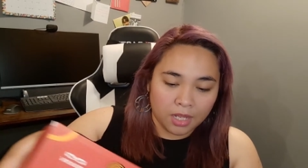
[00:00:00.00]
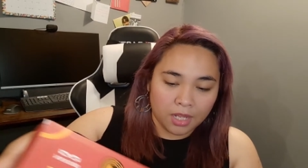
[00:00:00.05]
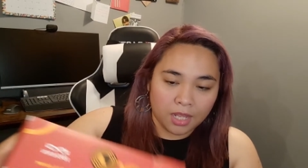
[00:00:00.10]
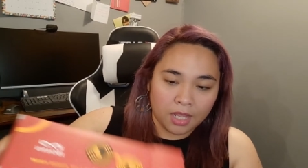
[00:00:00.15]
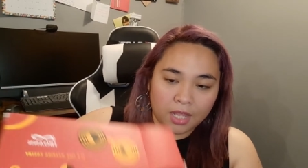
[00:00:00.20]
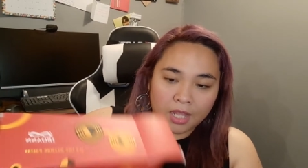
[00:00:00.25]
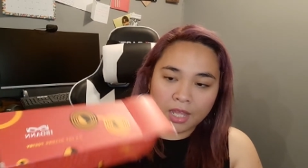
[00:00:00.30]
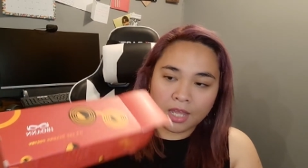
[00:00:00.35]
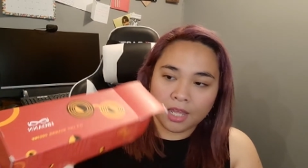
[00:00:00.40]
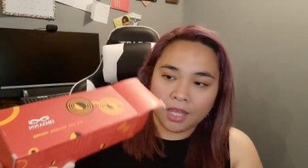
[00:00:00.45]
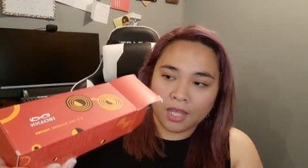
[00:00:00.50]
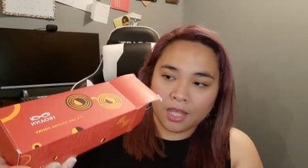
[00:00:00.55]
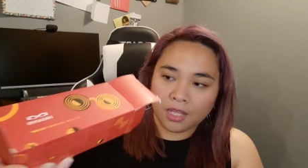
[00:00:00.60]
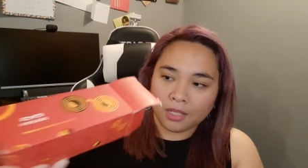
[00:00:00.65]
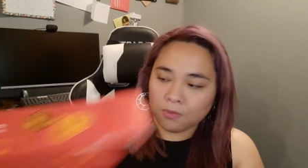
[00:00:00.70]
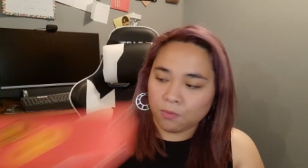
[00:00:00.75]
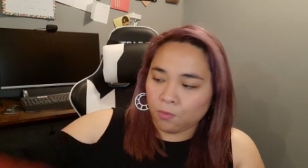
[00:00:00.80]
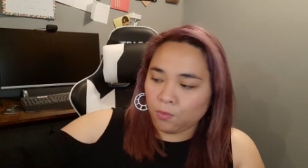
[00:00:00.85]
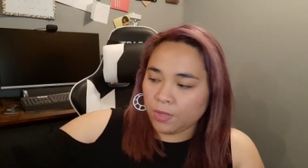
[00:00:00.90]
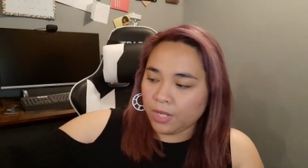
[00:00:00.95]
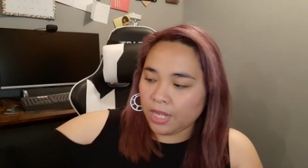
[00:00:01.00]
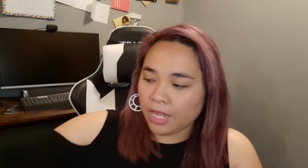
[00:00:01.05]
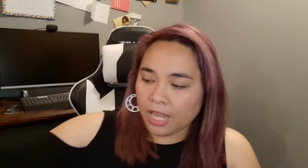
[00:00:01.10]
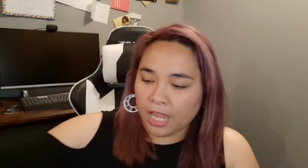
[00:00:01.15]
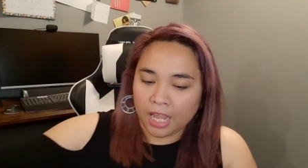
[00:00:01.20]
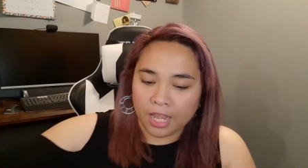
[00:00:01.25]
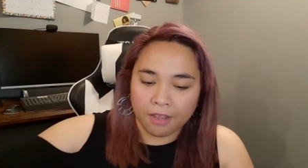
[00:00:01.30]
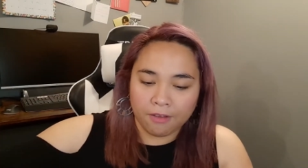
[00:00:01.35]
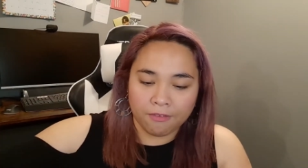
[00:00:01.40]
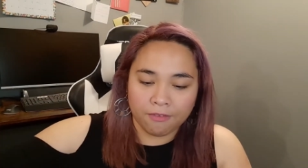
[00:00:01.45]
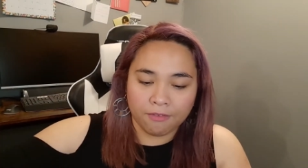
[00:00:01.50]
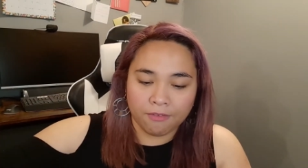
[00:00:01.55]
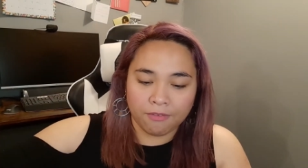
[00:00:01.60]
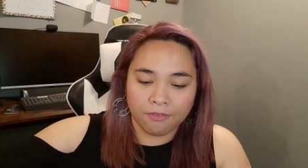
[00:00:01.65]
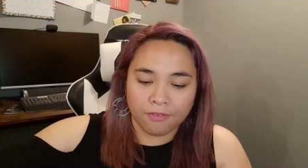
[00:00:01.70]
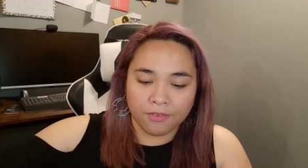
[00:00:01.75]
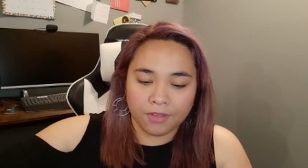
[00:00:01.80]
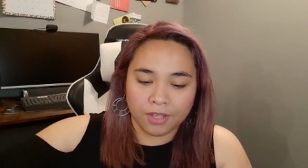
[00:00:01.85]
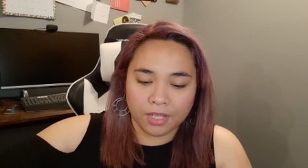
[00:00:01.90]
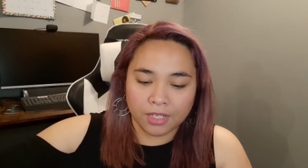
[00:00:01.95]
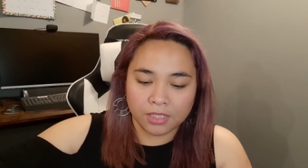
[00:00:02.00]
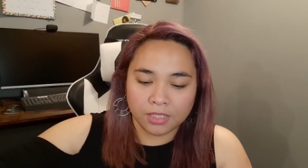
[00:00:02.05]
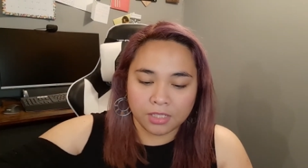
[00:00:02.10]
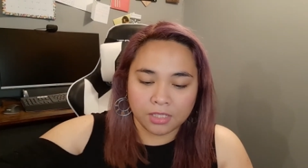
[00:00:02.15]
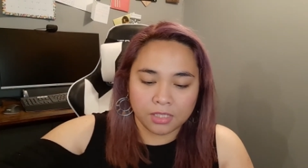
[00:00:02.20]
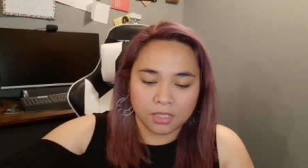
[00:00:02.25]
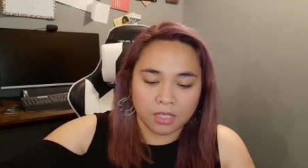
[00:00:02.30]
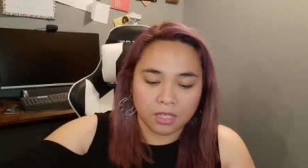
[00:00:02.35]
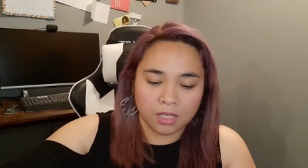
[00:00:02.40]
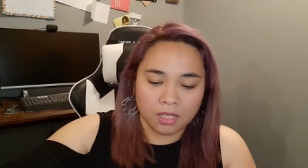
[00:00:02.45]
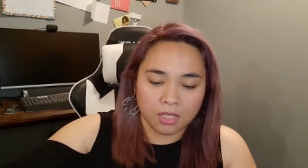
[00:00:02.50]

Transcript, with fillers: And we have this